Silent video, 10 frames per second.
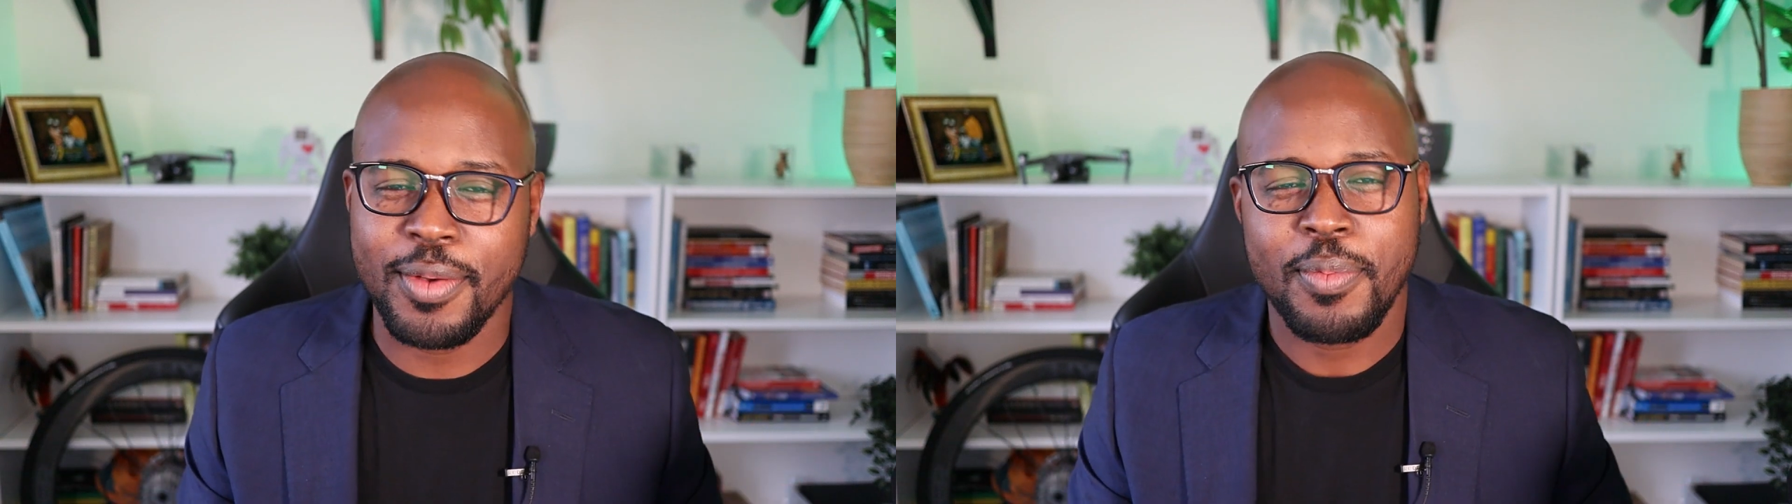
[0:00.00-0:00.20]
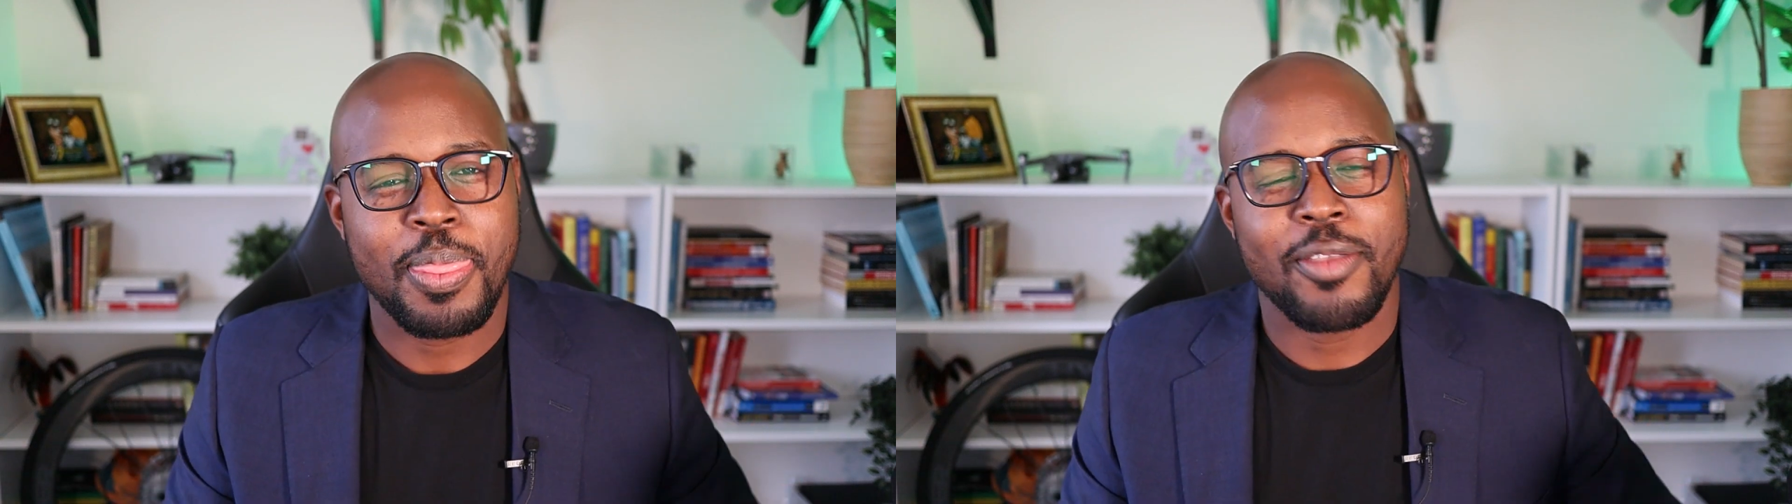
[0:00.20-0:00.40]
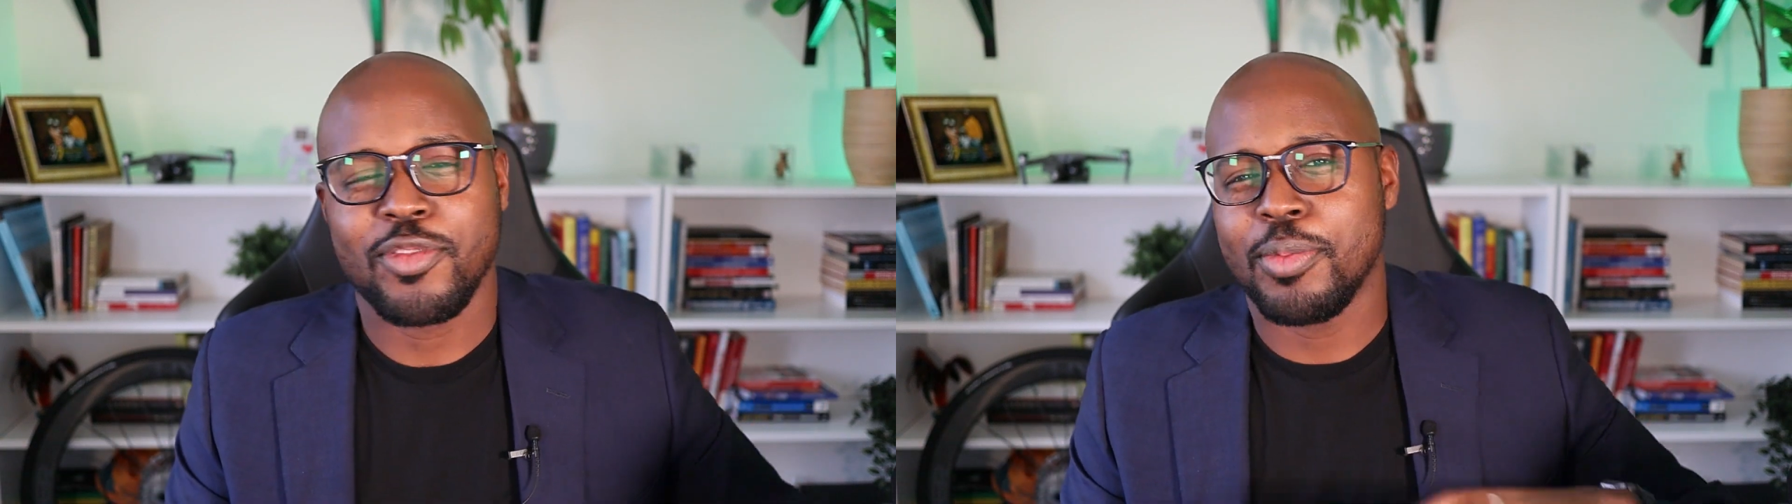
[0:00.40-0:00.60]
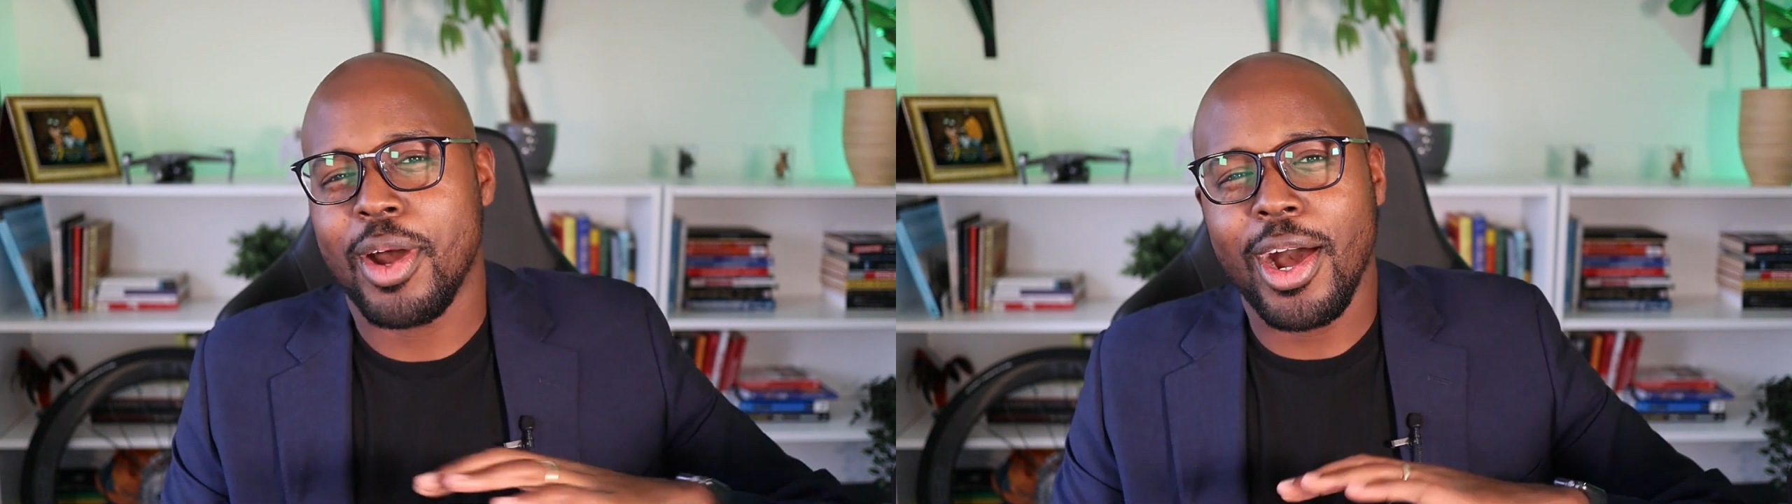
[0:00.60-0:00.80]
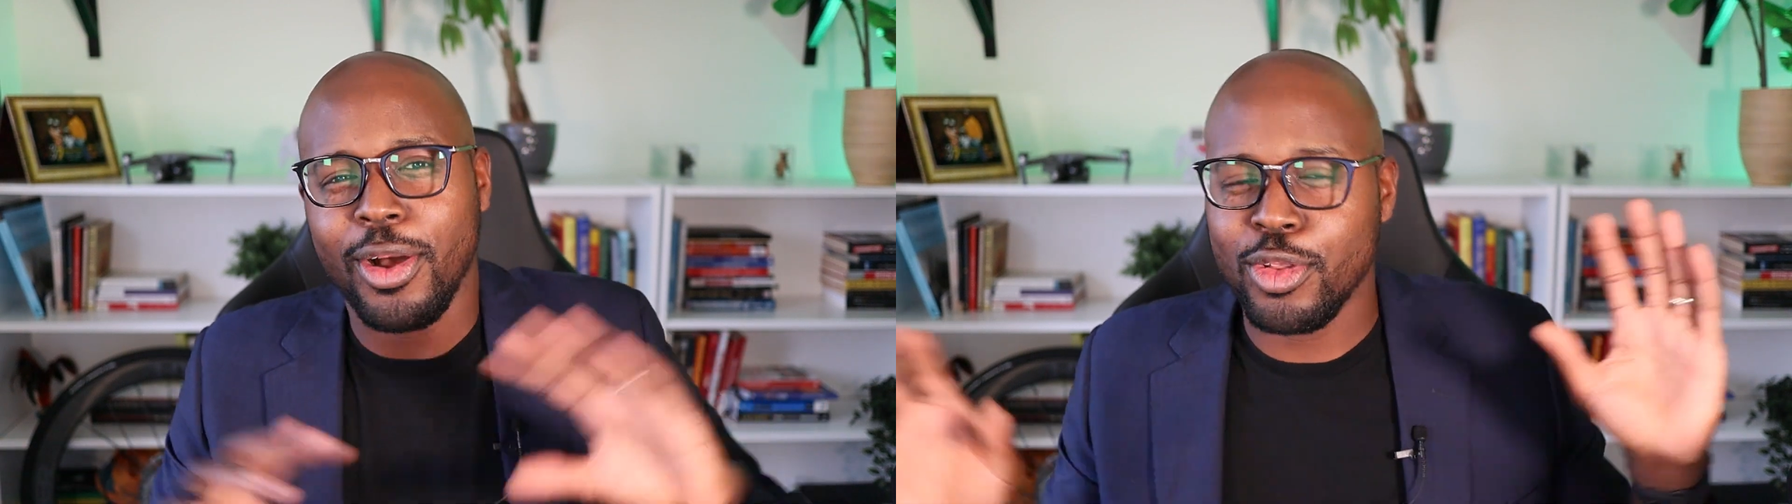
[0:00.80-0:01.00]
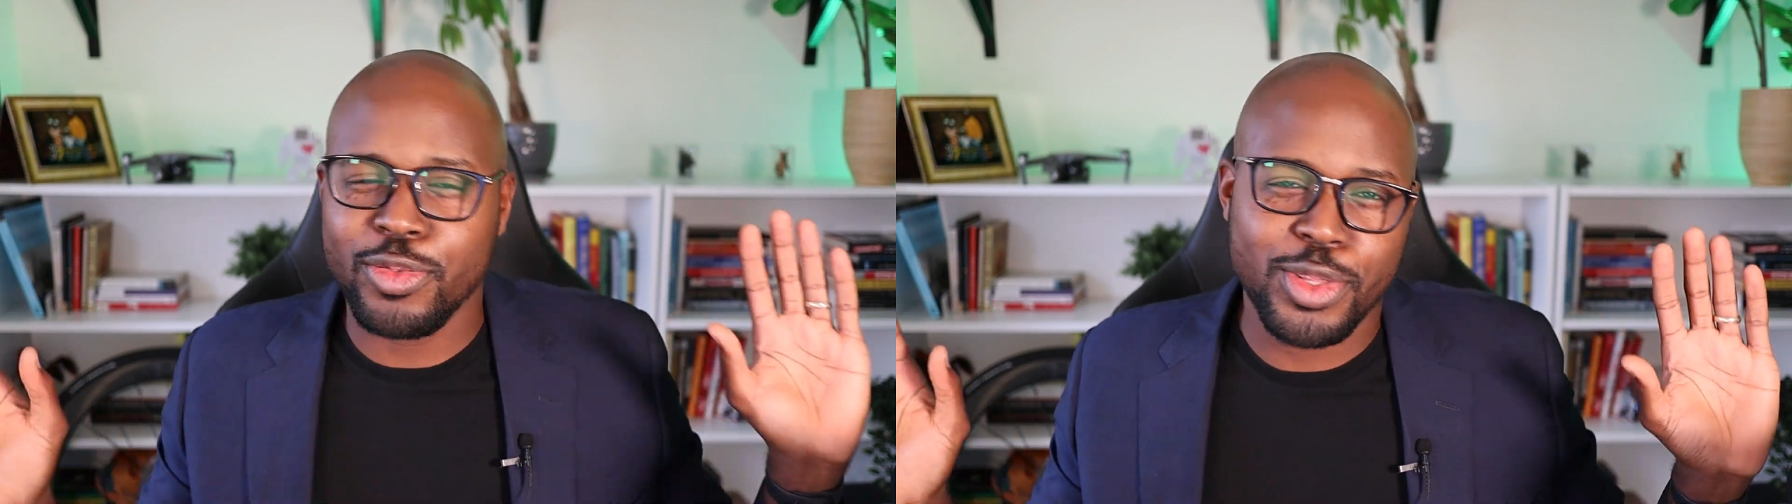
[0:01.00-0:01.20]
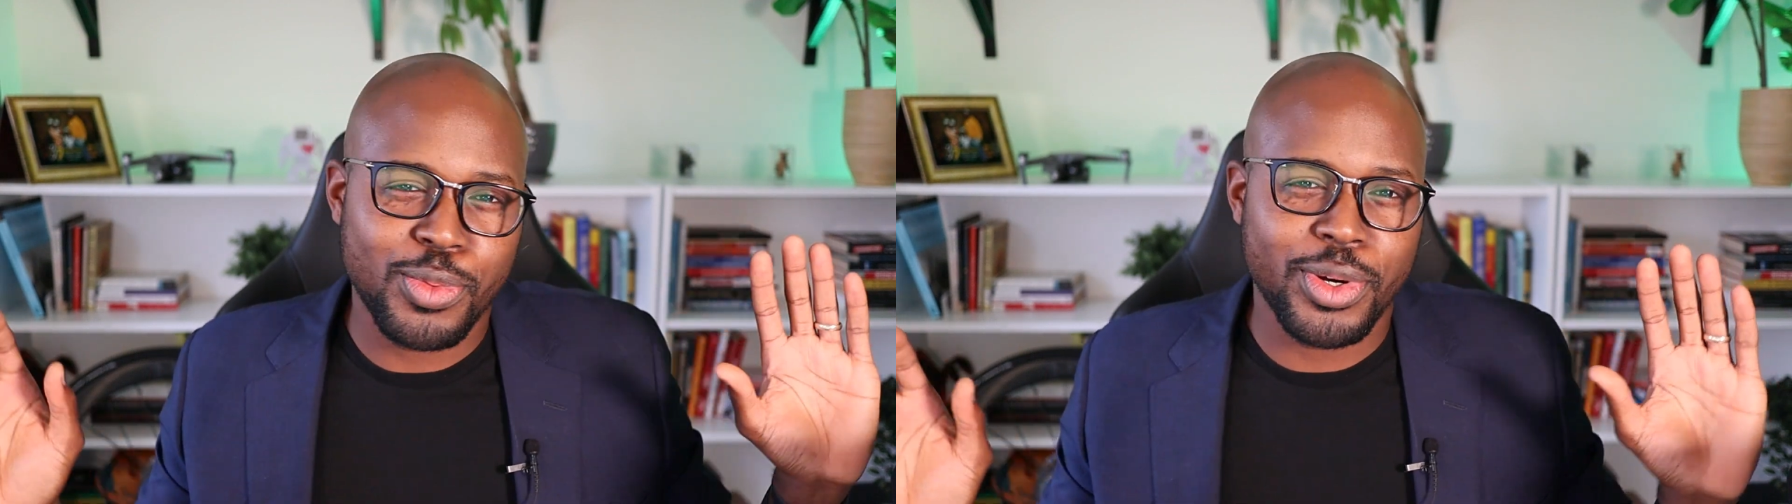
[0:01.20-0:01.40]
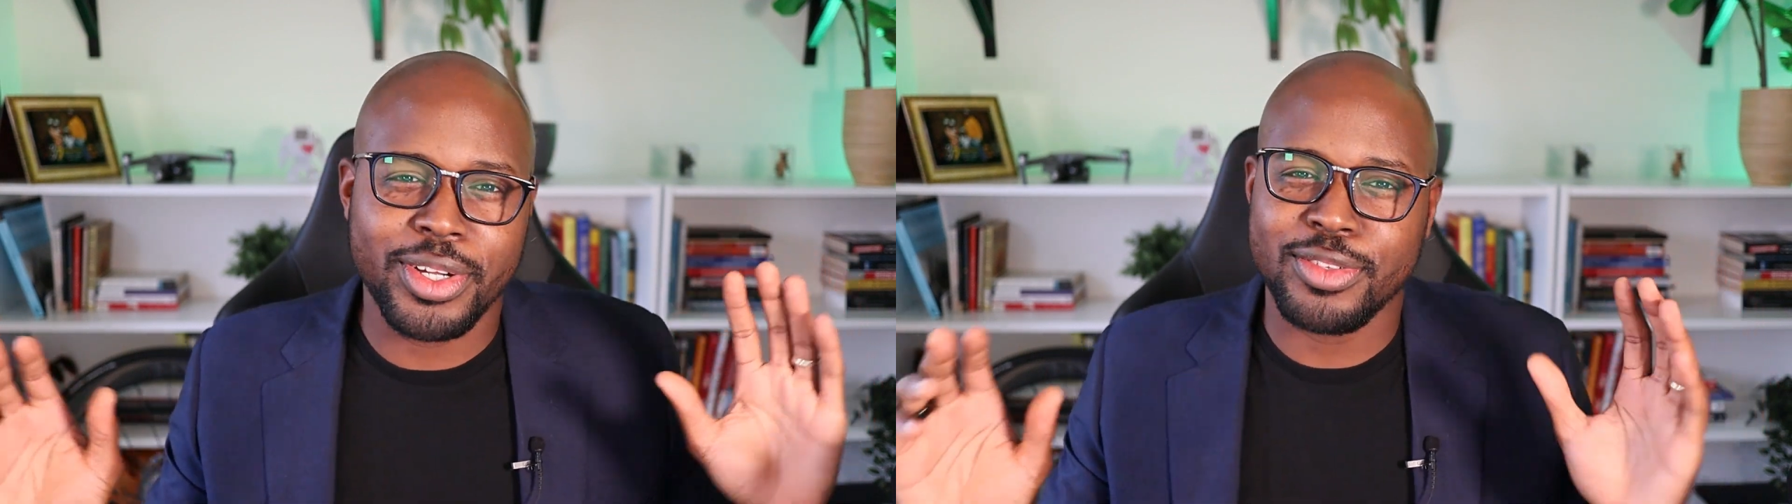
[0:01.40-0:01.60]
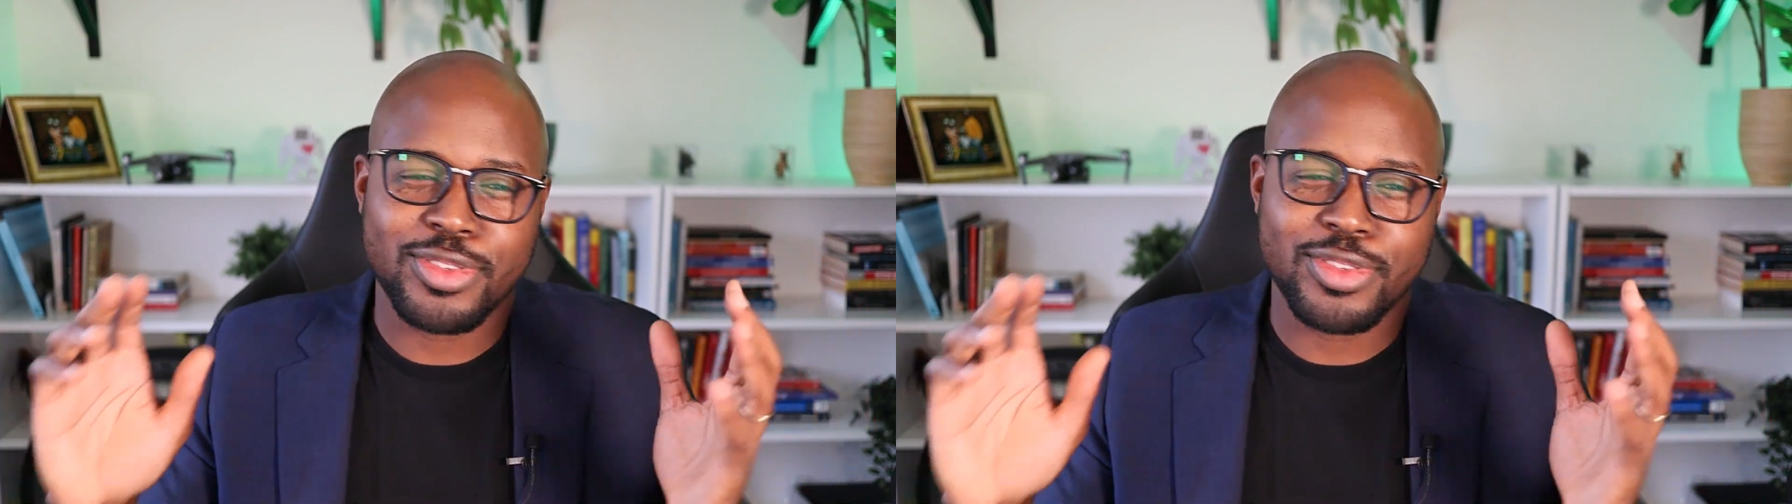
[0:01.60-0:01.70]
from all over the world,